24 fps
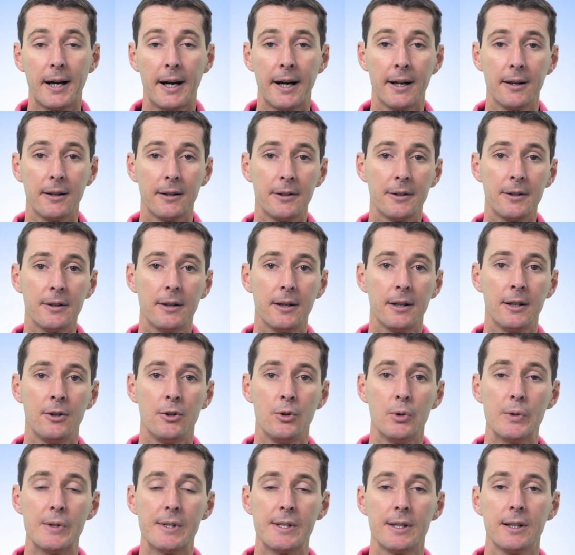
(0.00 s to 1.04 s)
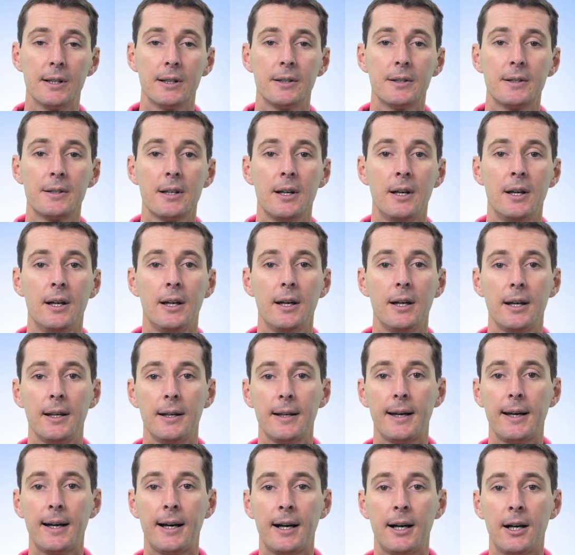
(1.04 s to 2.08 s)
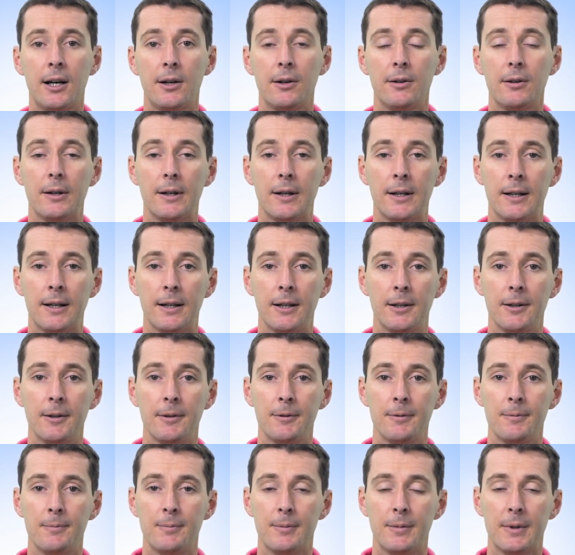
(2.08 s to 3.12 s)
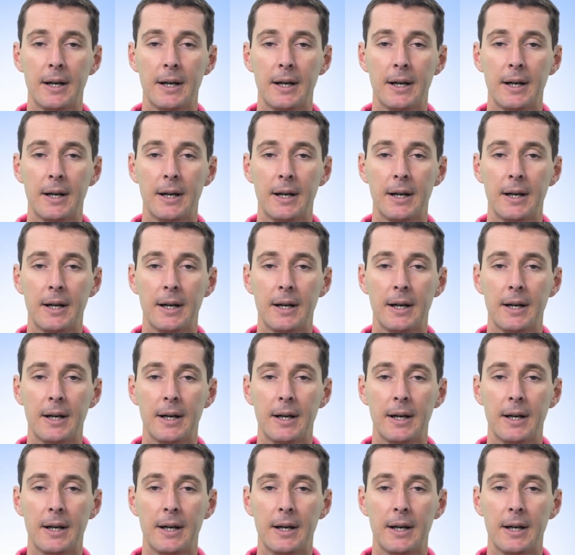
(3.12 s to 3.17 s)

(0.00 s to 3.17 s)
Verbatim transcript: Island in New Zealand and how uh,